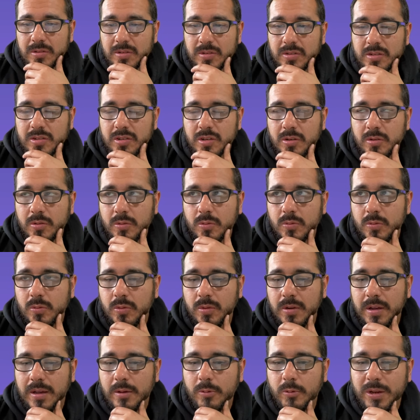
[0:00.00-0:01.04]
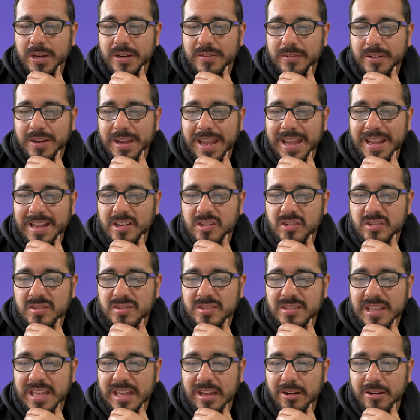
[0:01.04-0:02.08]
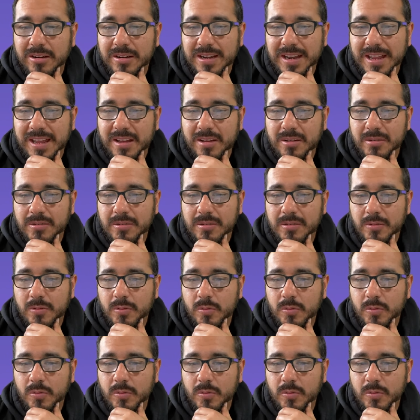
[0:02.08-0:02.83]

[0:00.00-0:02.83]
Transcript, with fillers: so whatever ages they are now,